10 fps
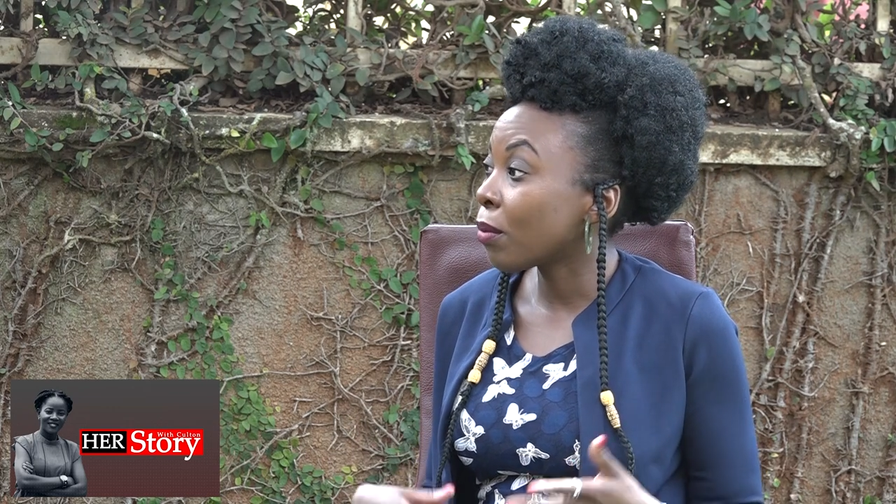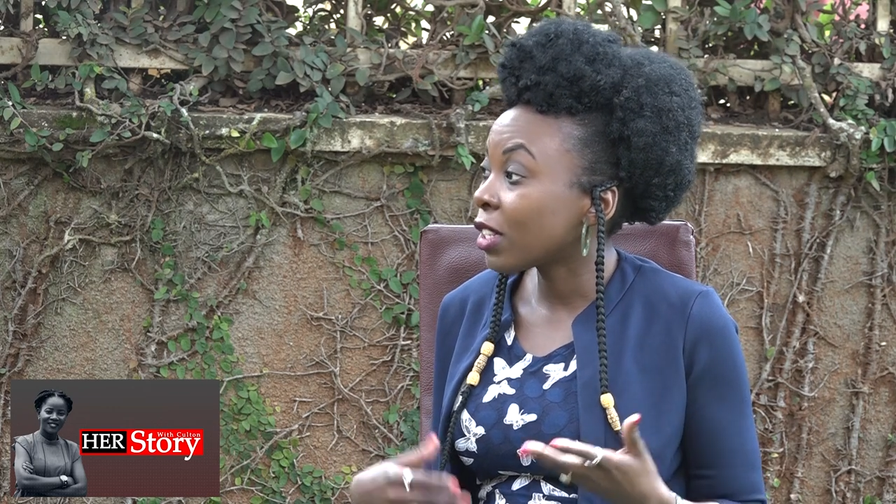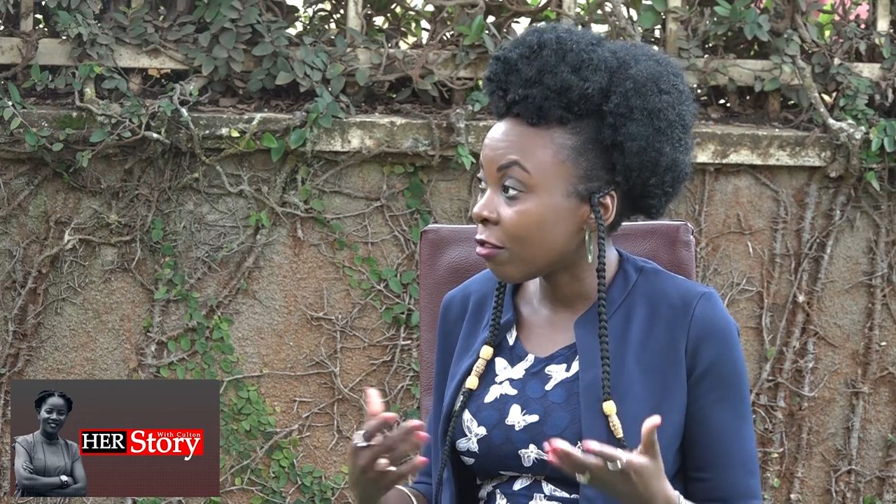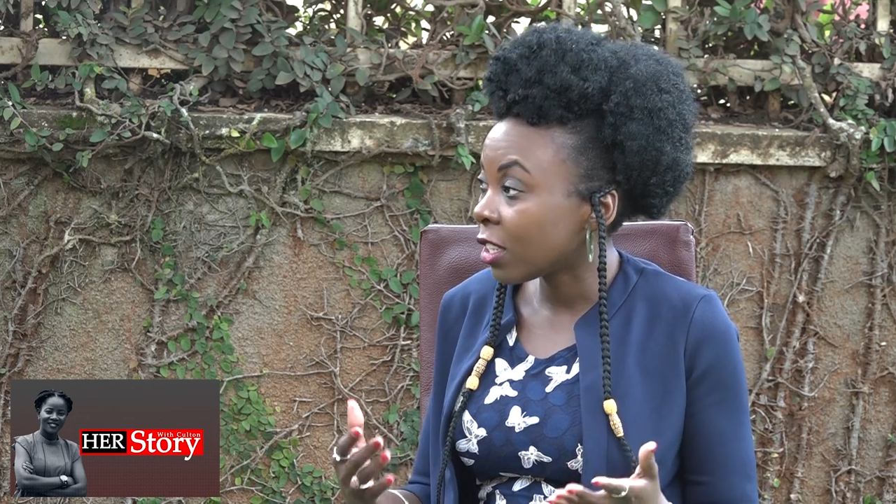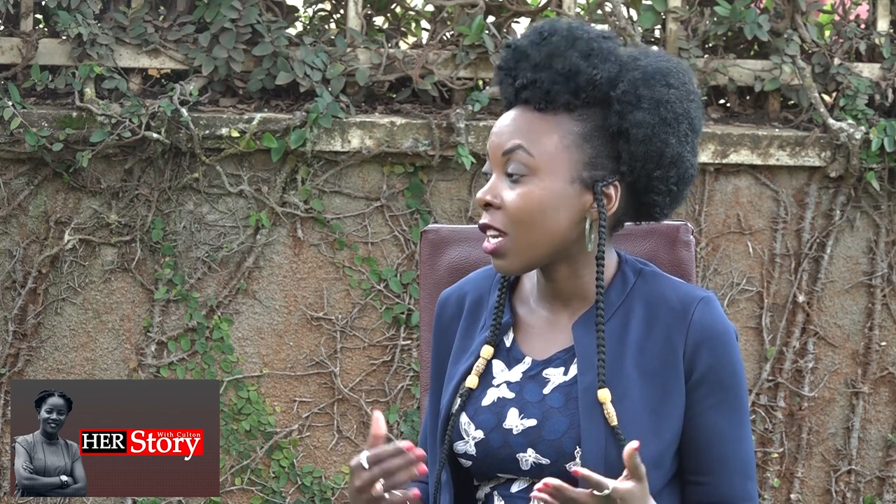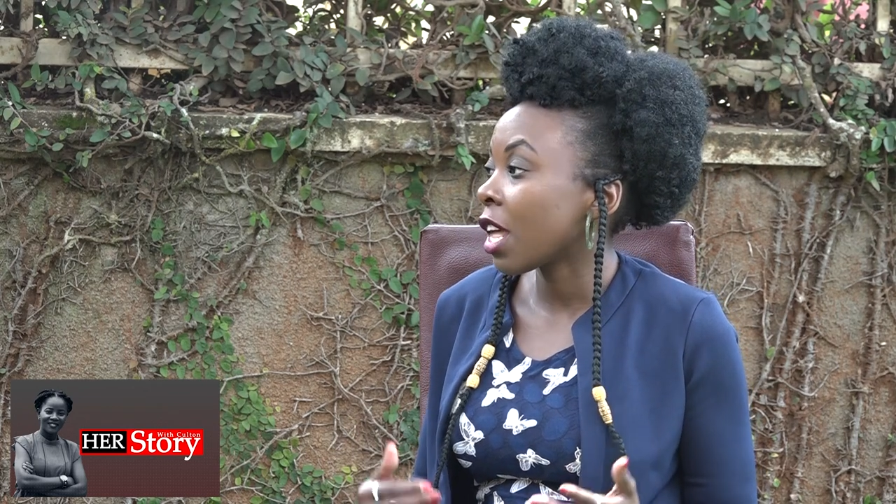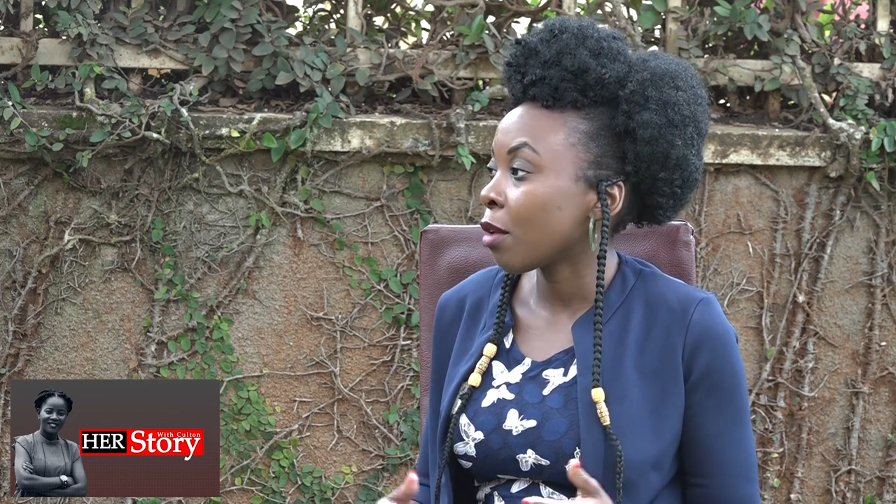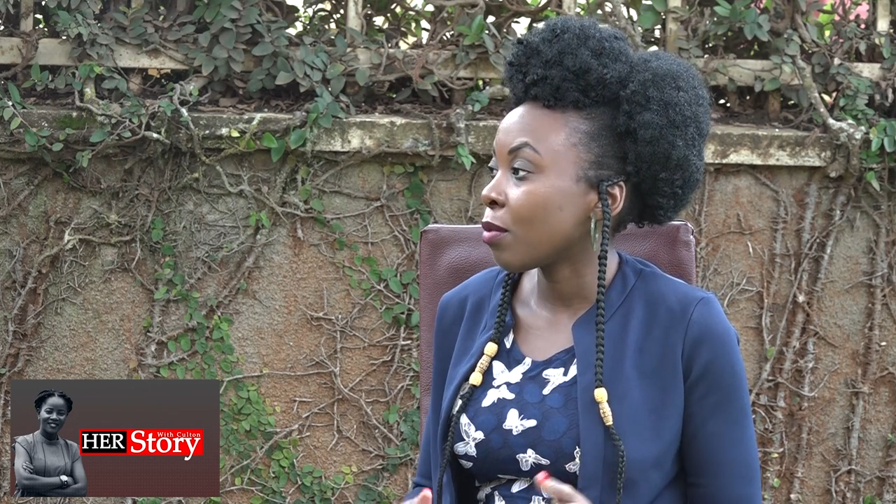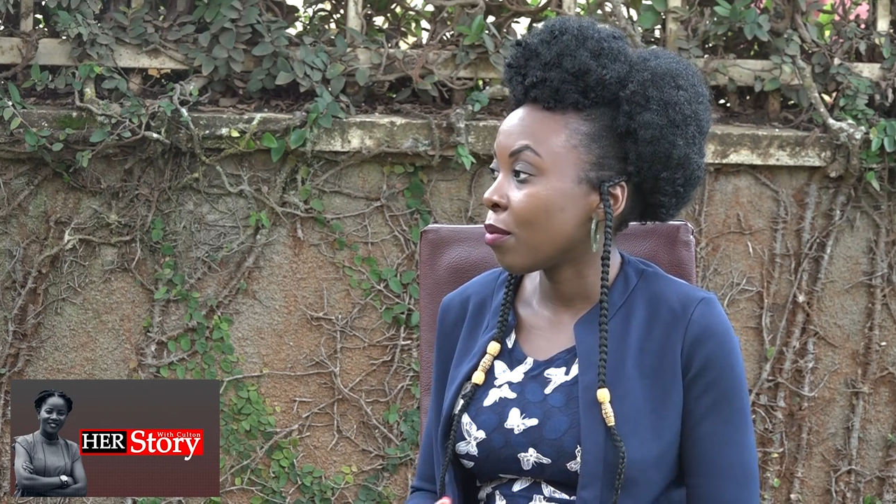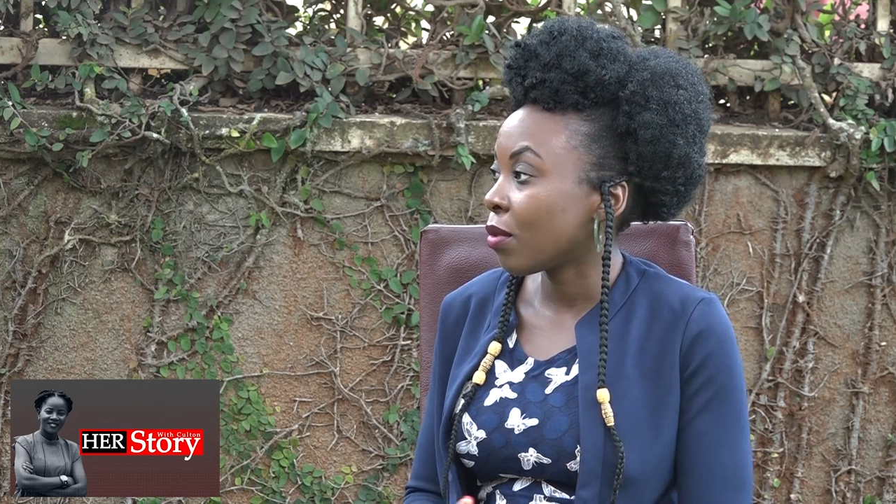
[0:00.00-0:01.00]
motivate
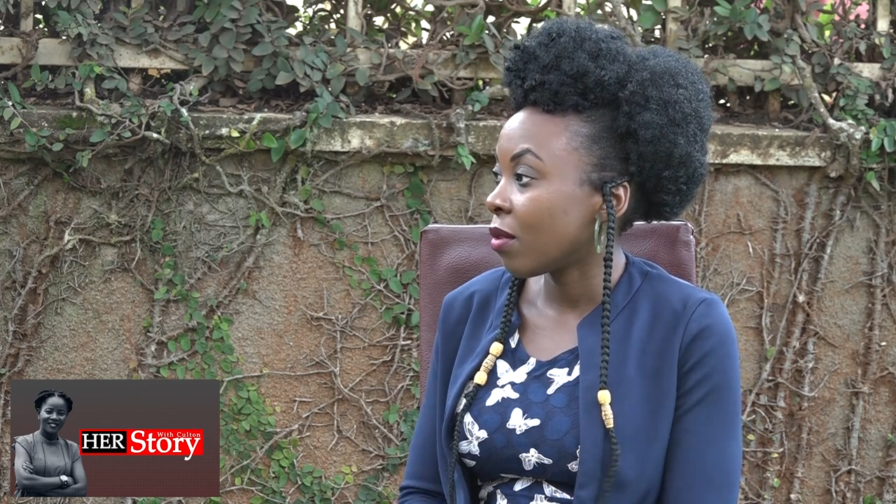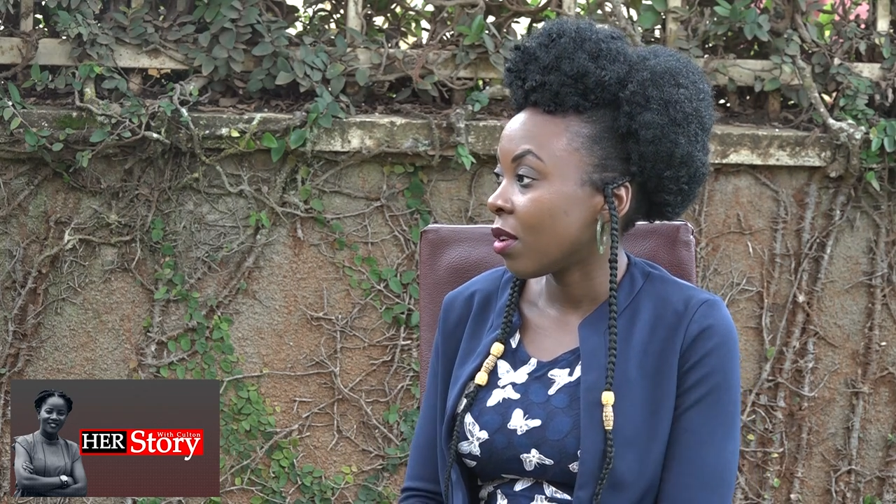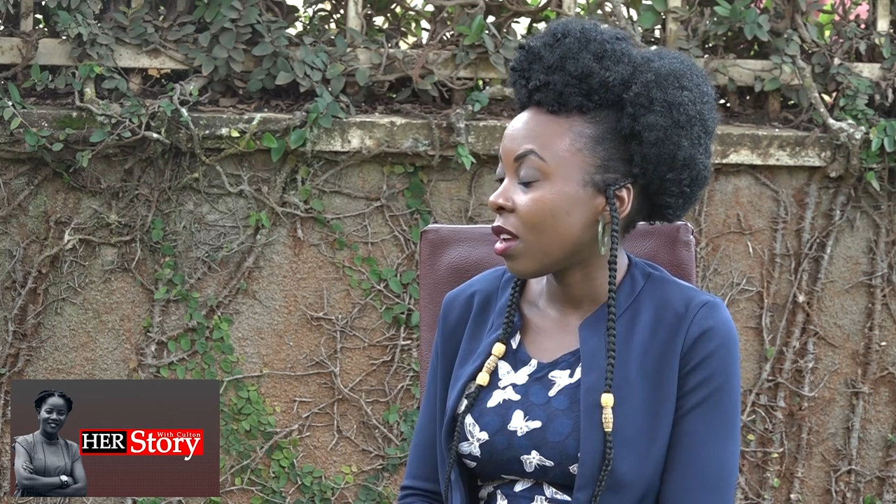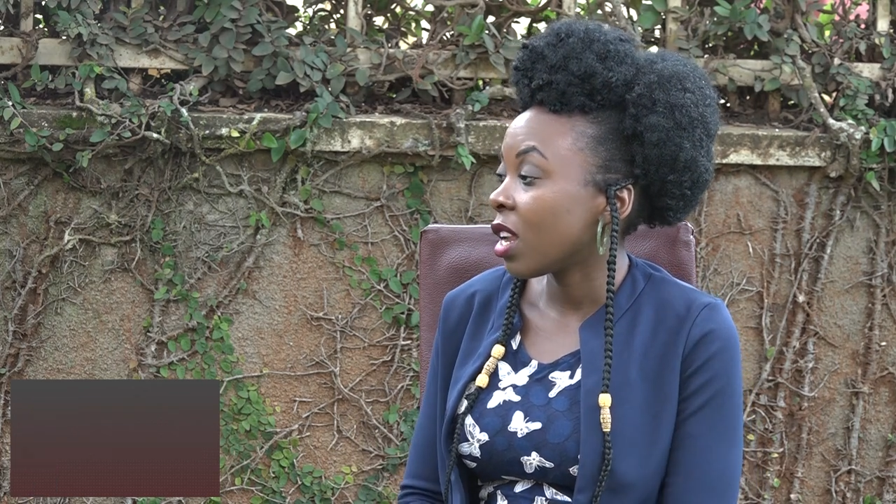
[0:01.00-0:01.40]
other people,